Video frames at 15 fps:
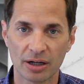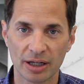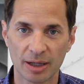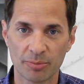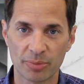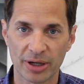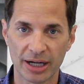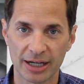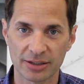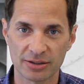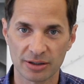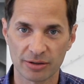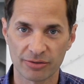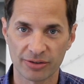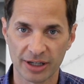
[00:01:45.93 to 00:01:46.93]
impact
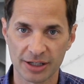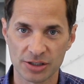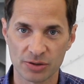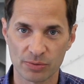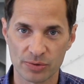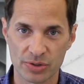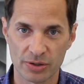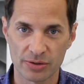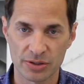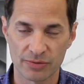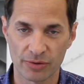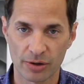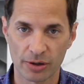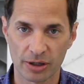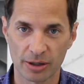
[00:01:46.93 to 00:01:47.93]
on the financial results of
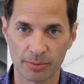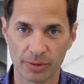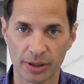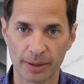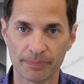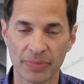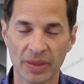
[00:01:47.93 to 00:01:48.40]
our company.